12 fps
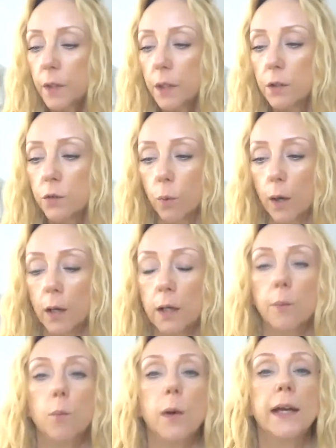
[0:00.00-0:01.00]
as well.
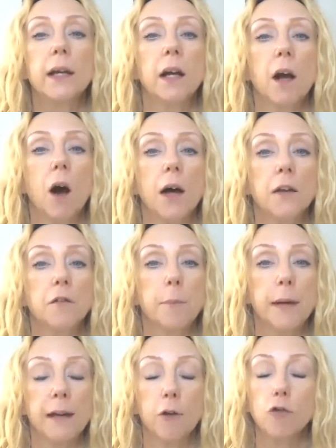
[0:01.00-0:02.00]
And we can kind of
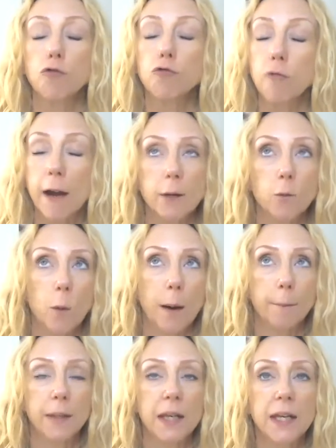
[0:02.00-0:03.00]
be great
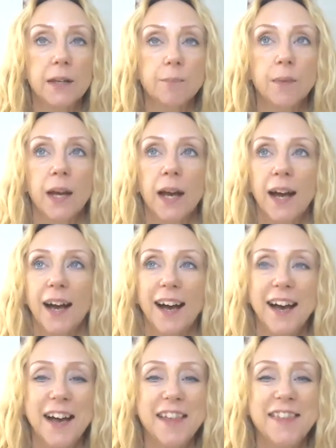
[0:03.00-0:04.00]
1 minute
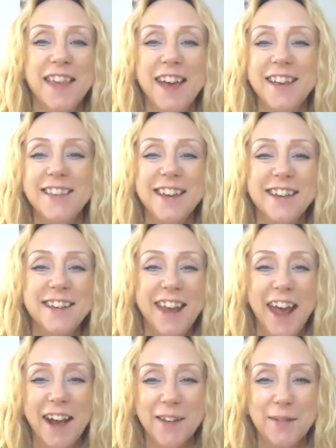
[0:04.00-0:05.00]
and then the
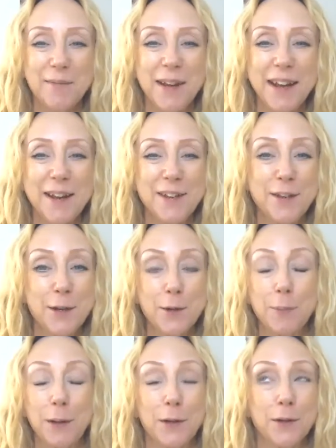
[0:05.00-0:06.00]
next minute,
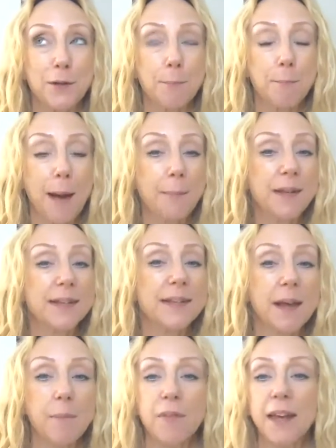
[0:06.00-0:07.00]
just because maybe
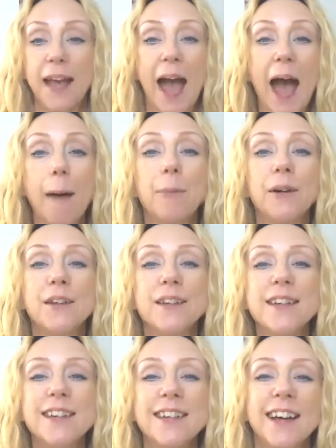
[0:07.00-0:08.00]
something
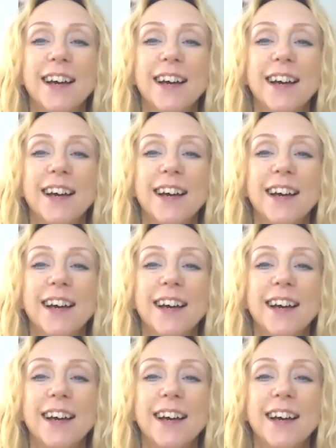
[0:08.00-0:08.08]
happened,